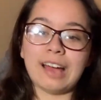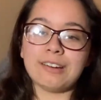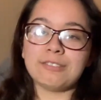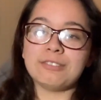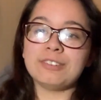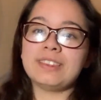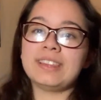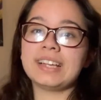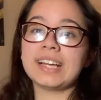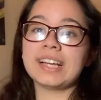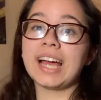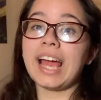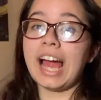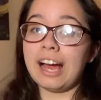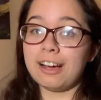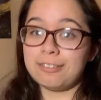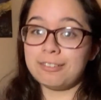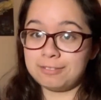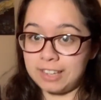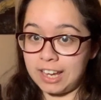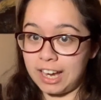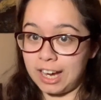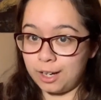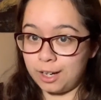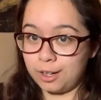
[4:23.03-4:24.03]
everything I have
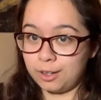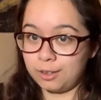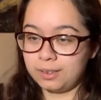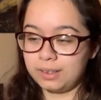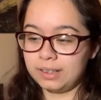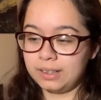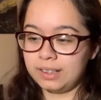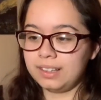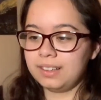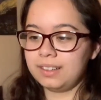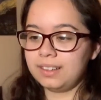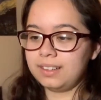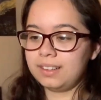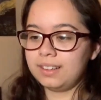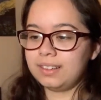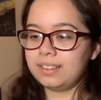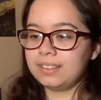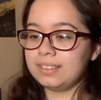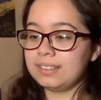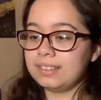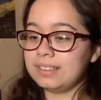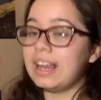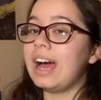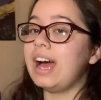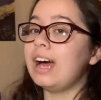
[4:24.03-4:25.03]
now
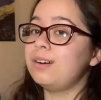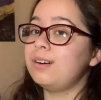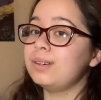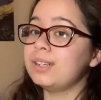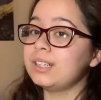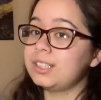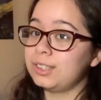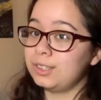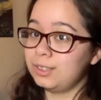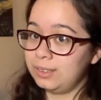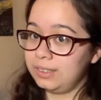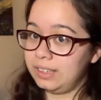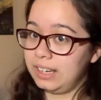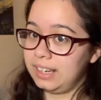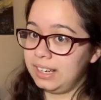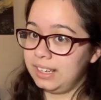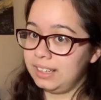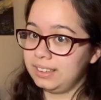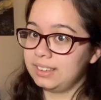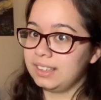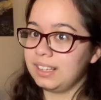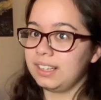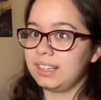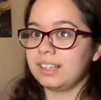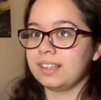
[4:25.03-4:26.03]

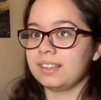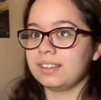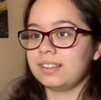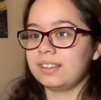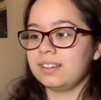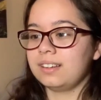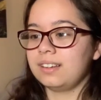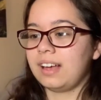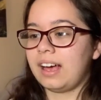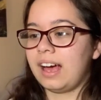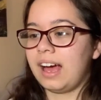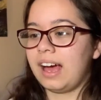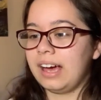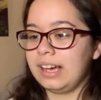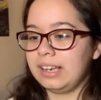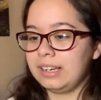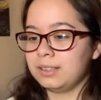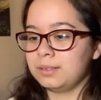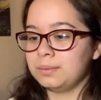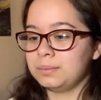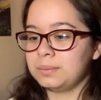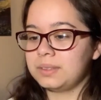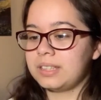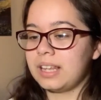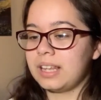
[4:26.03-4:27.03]
including the
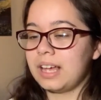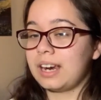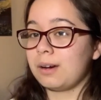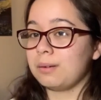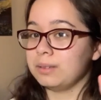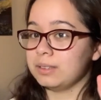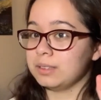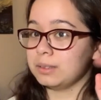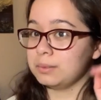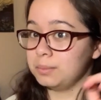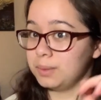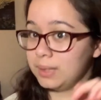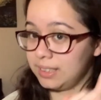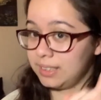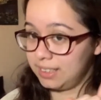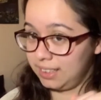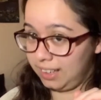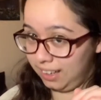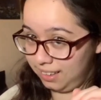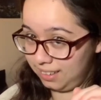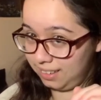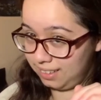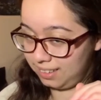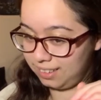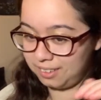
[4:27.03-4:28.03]
items that I was
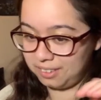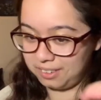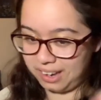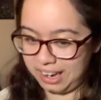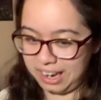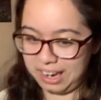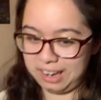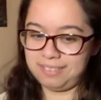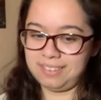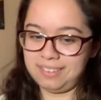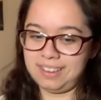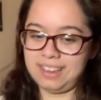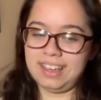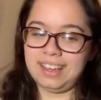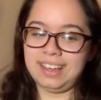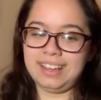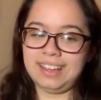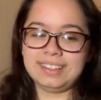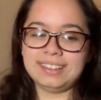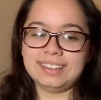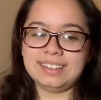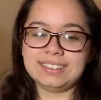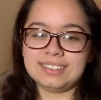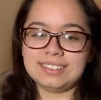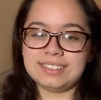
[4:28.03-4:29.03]
missing, okay?
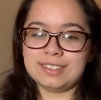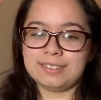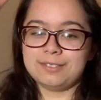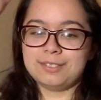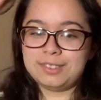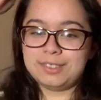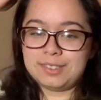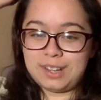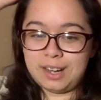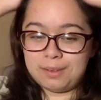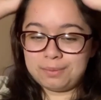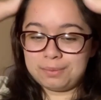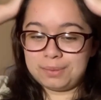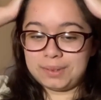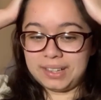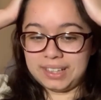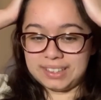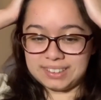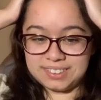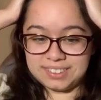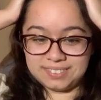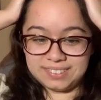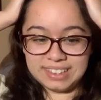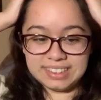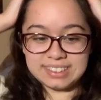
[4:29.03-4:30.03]
This is a full
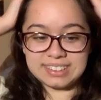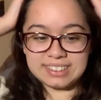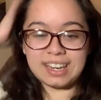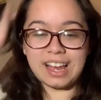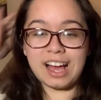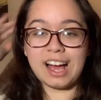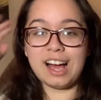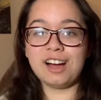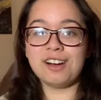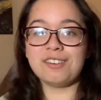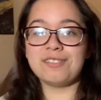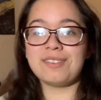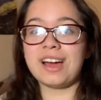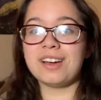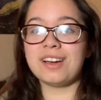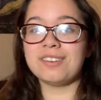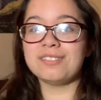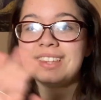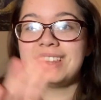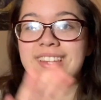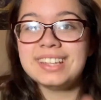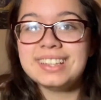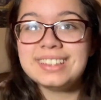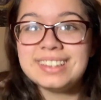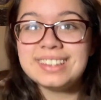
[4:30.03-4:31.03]
comprehensive list of
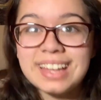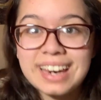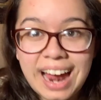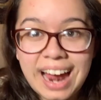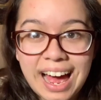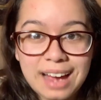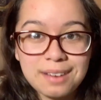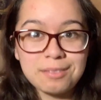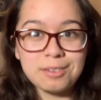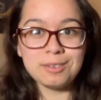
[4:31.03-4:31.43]
everything that I'm